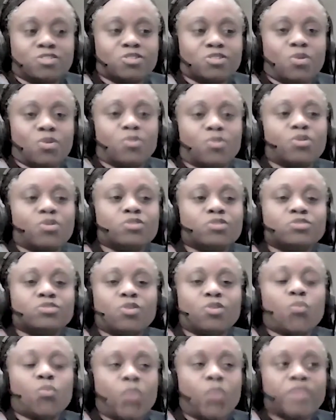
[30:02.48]
So
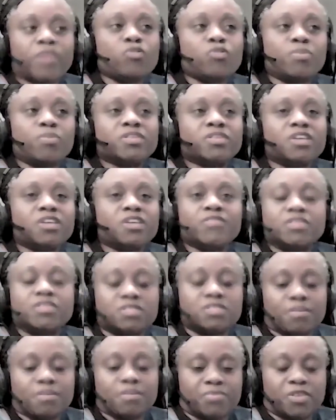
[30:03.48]
don't, when you believe in
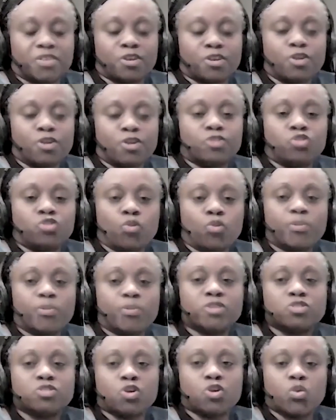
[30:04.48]
something, don't
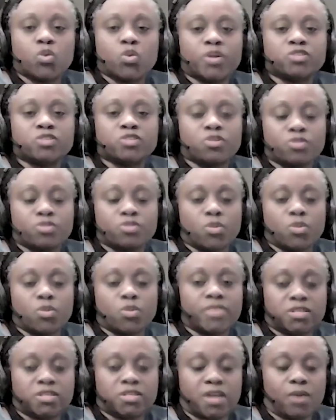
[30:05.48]
be so quick to throw
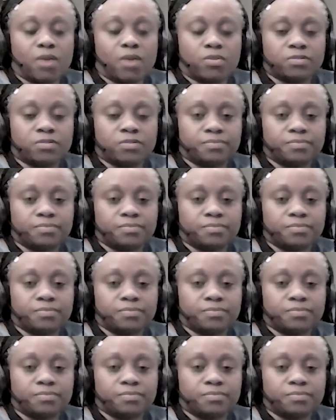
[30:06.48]
in the towel.